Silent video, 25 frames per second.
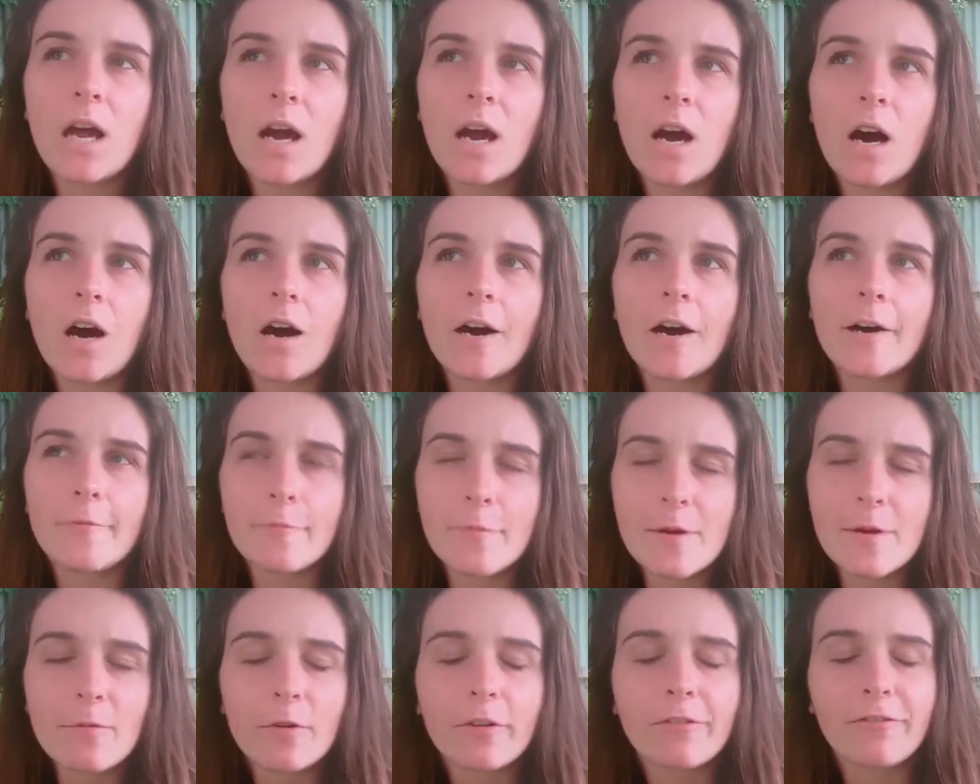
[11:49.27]
I
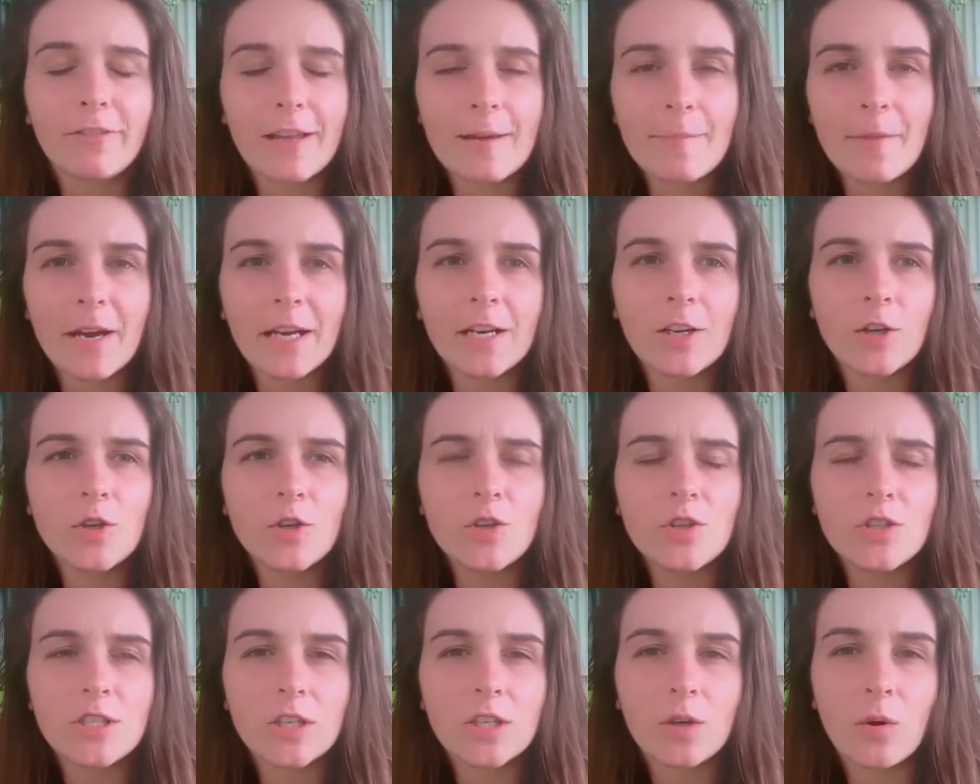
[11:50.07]
remember a flatmate who used
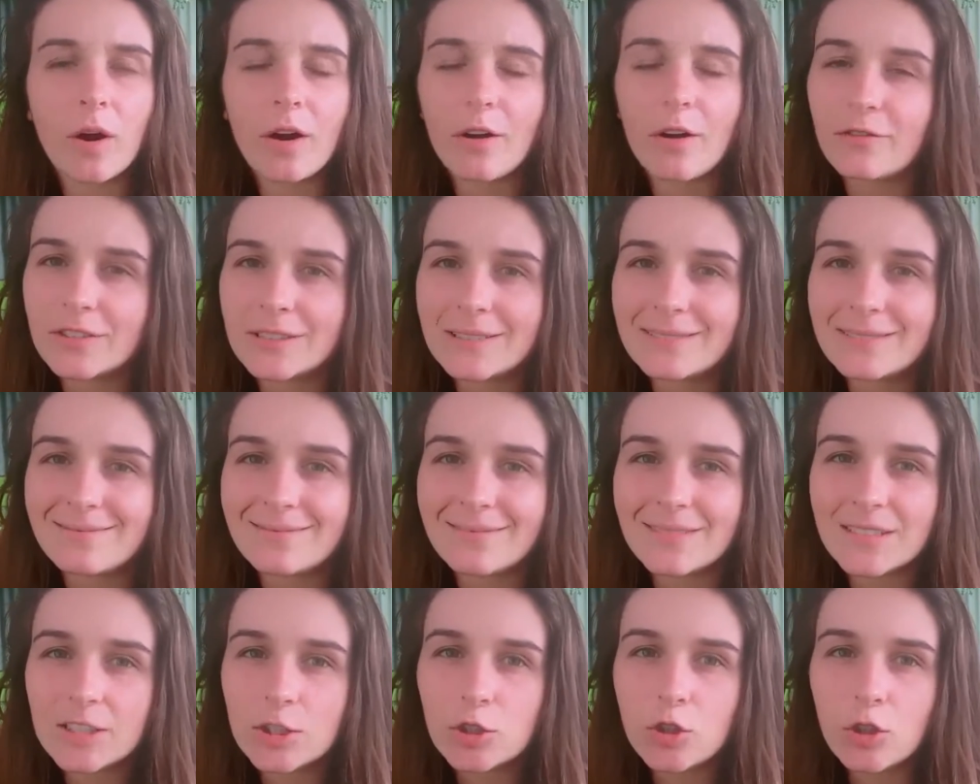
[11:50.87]
to quite often
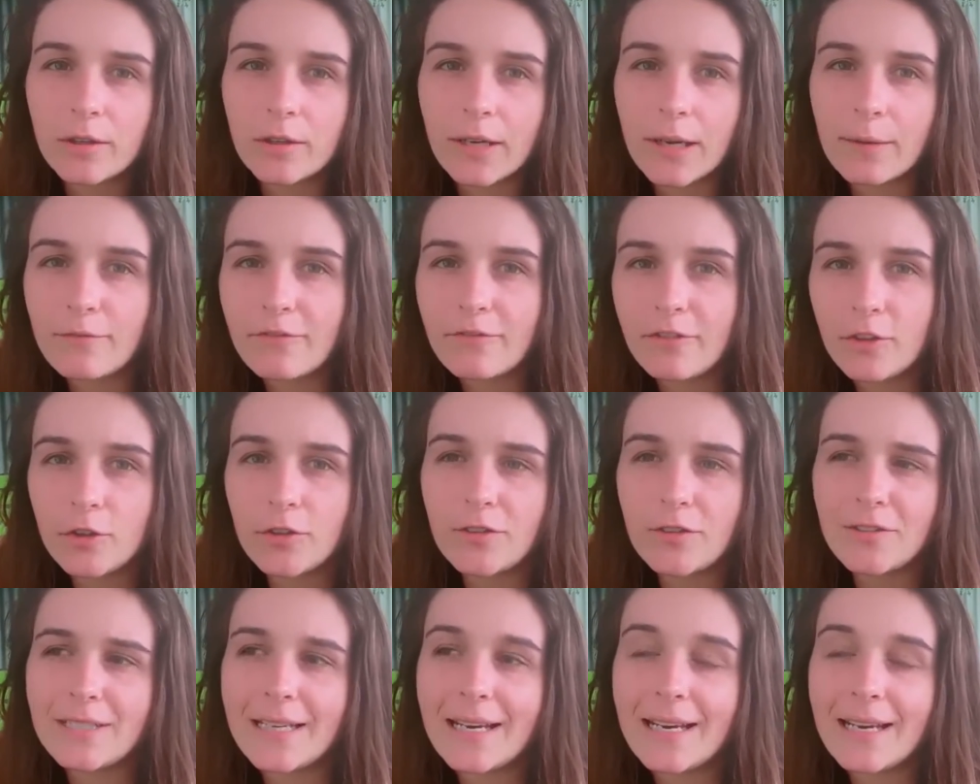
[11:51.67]
cook up
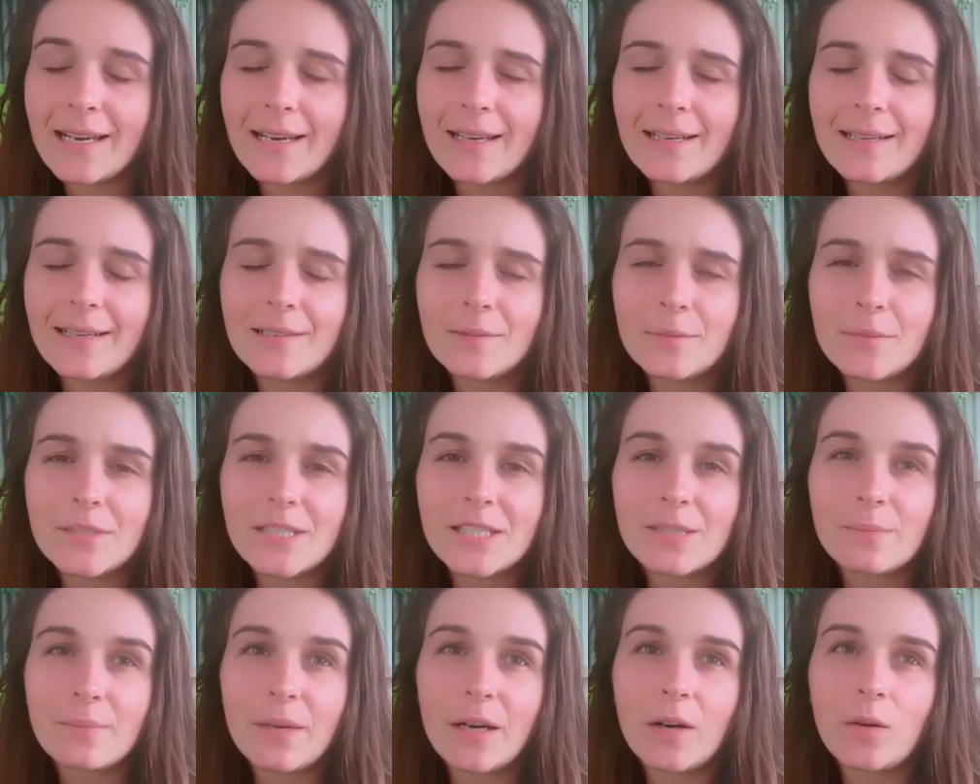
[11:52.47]
food and it would
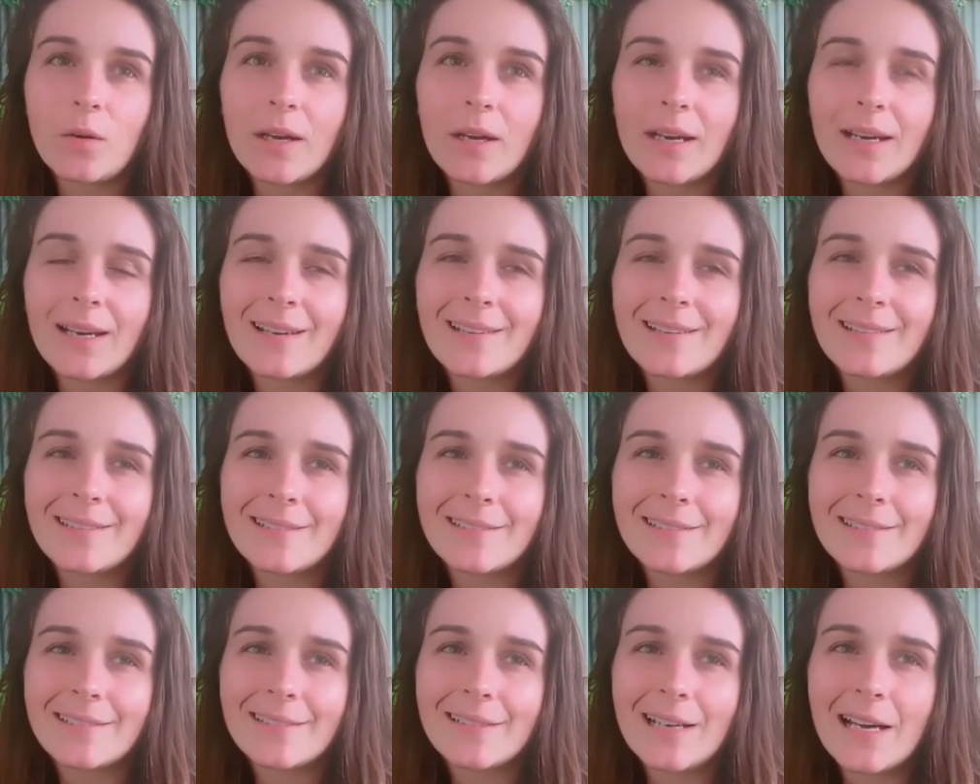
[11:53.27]
smell like
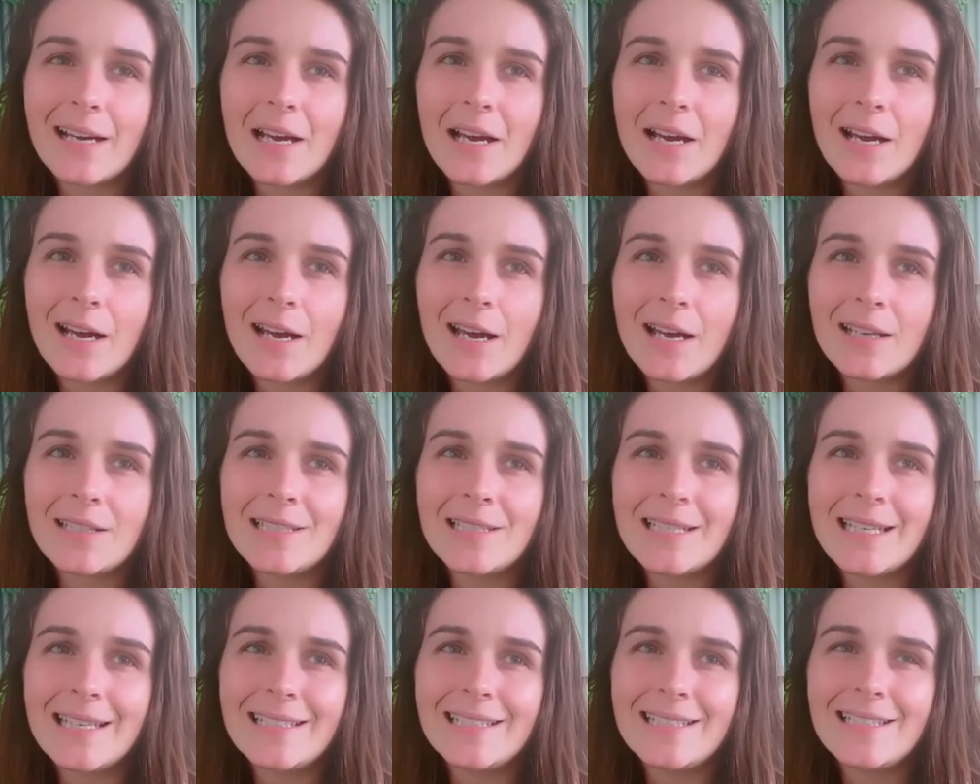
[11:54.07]
a dead
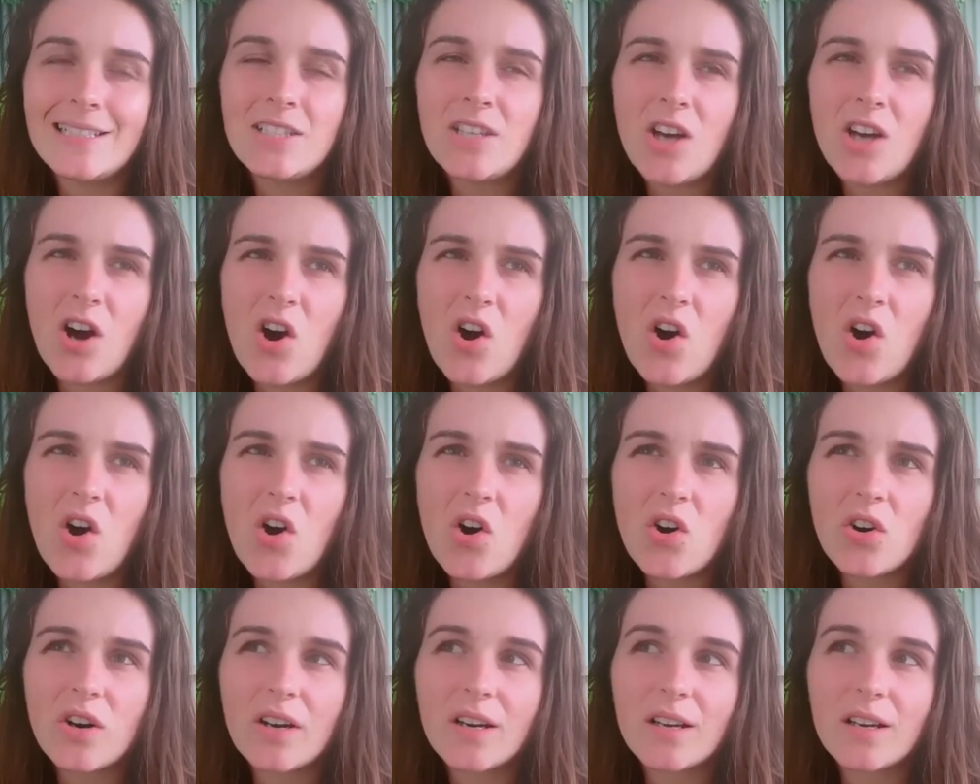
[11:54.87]
dog,